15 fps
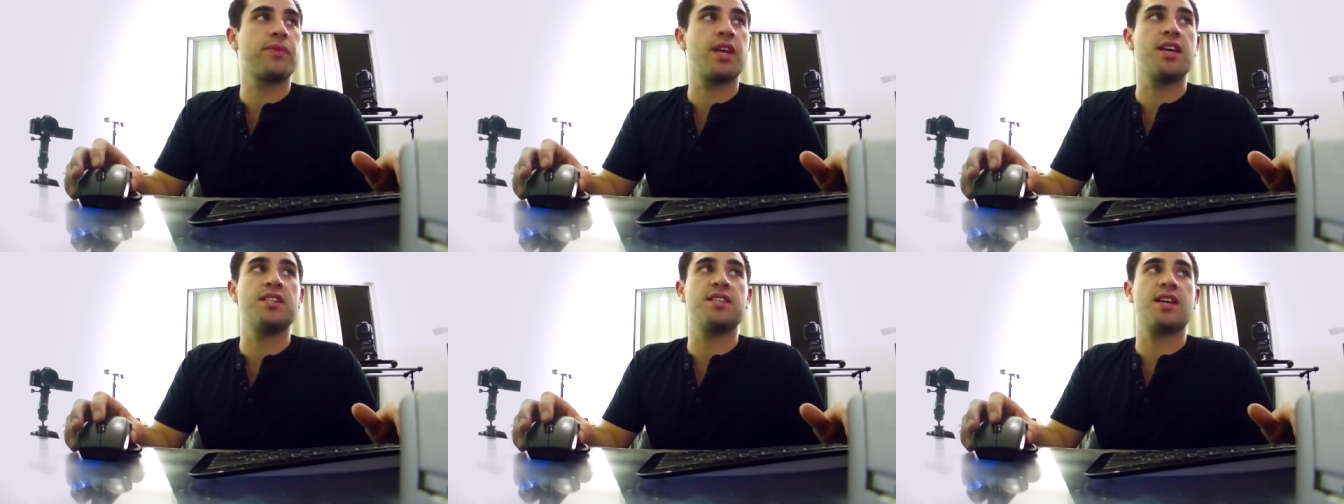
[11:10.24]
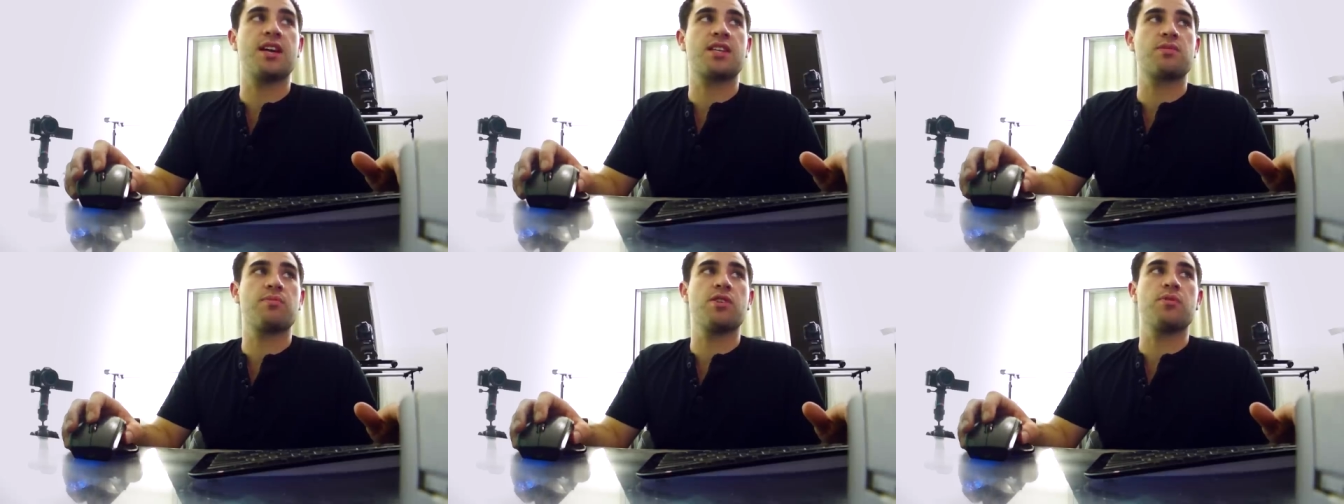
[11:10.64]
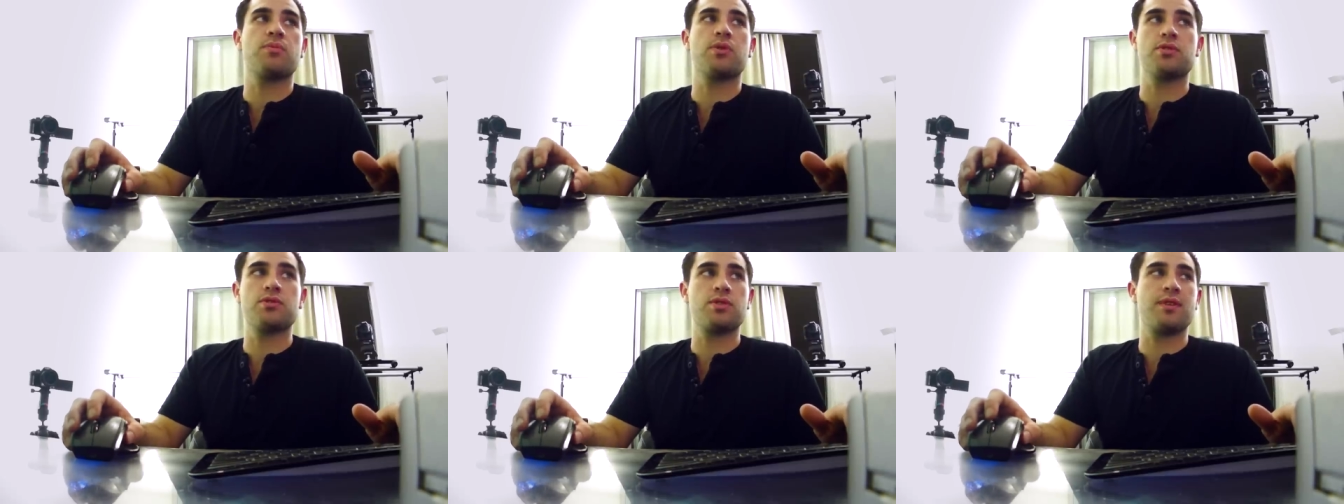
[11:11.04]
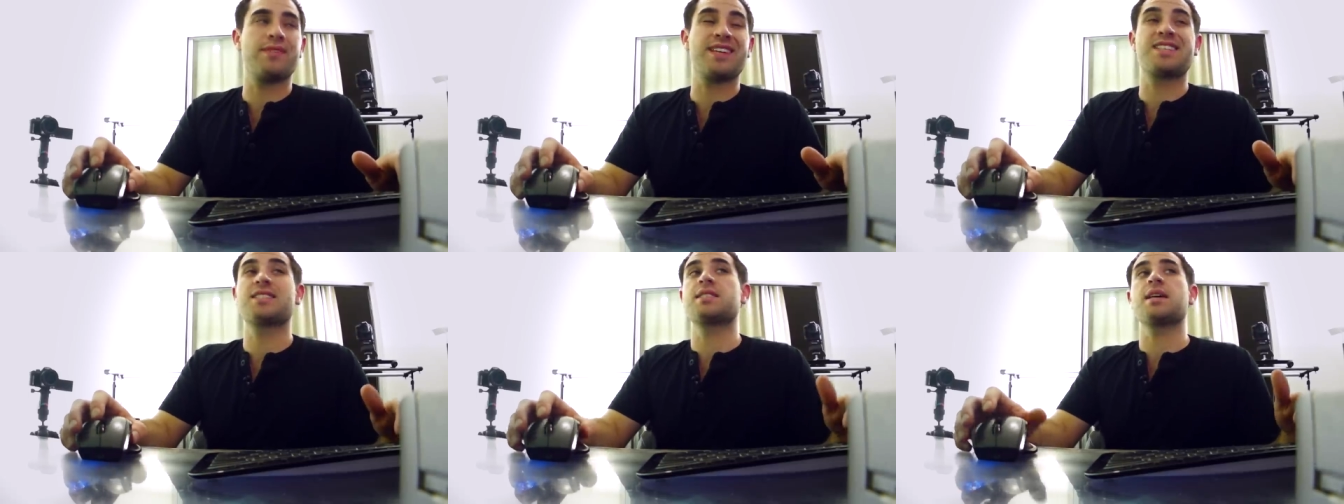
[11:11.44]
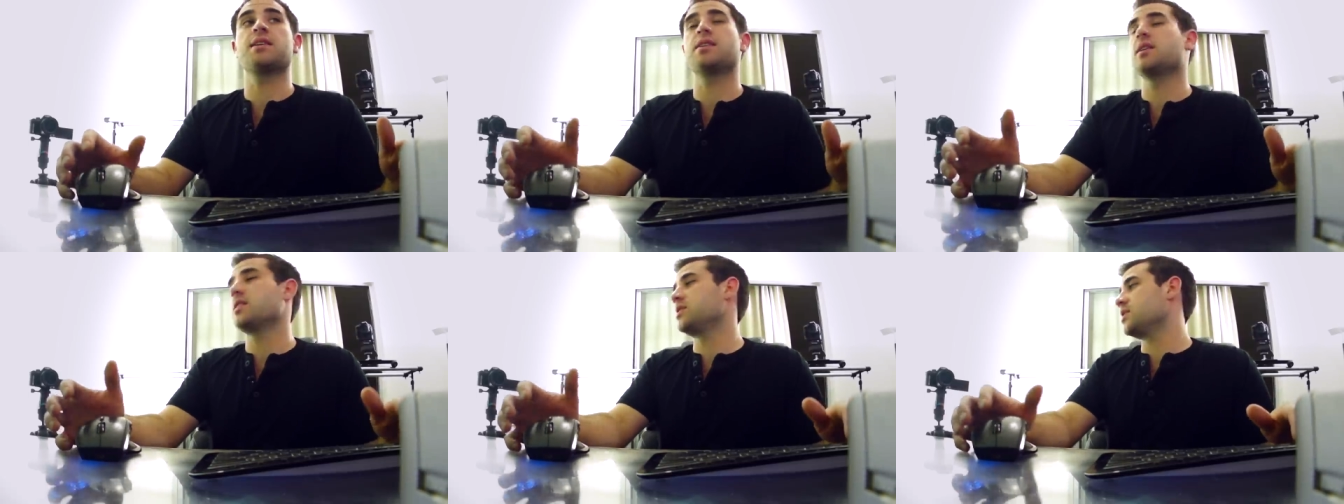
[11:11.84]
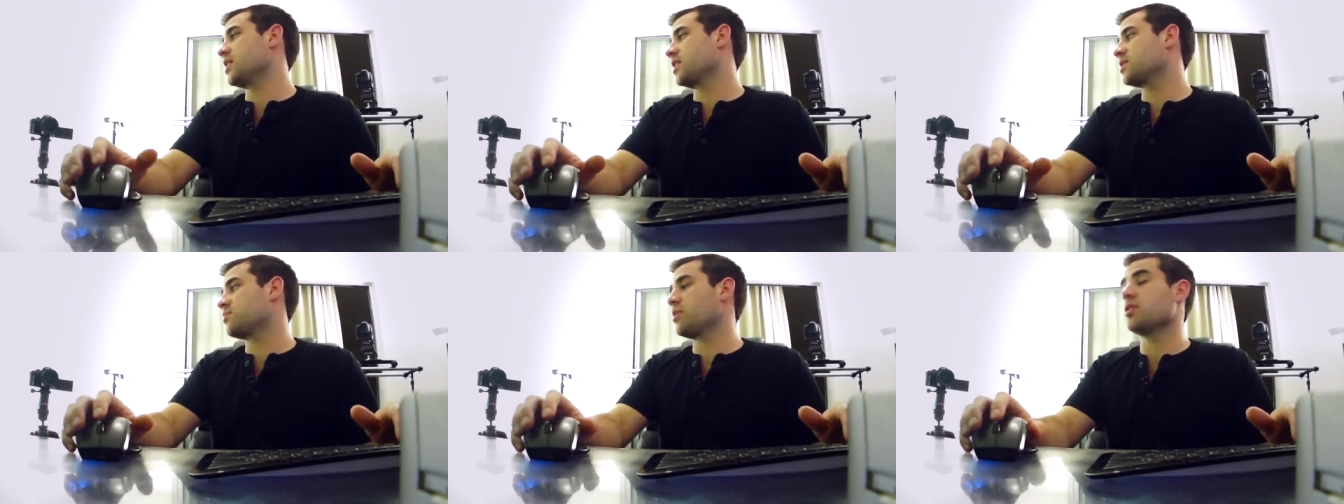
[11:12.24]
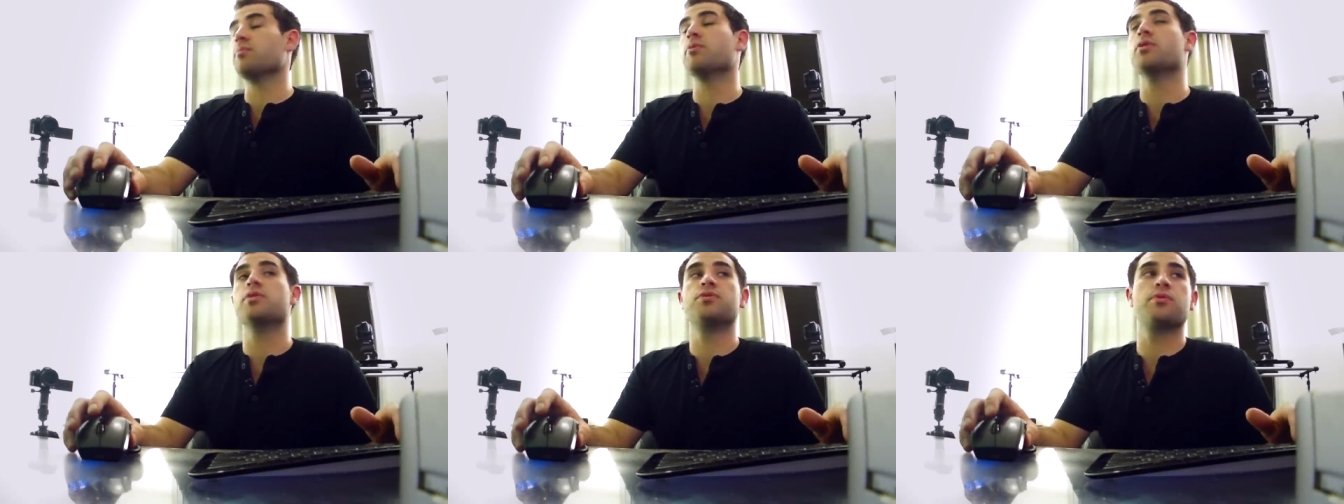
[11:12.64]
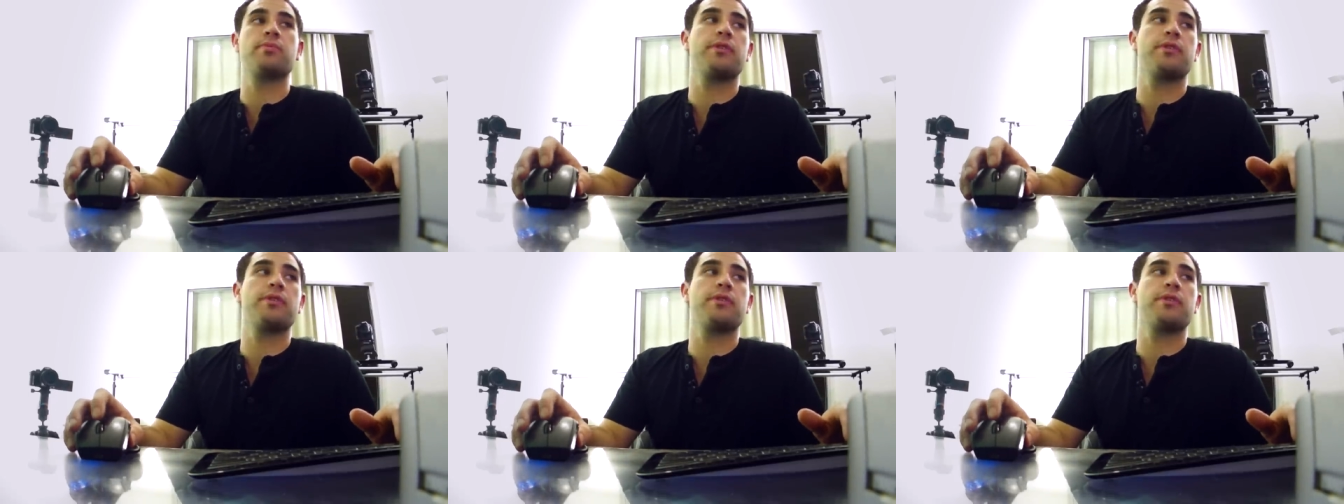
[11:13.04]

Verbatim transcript: A T X motherboards, or even extended A T X motherboards would be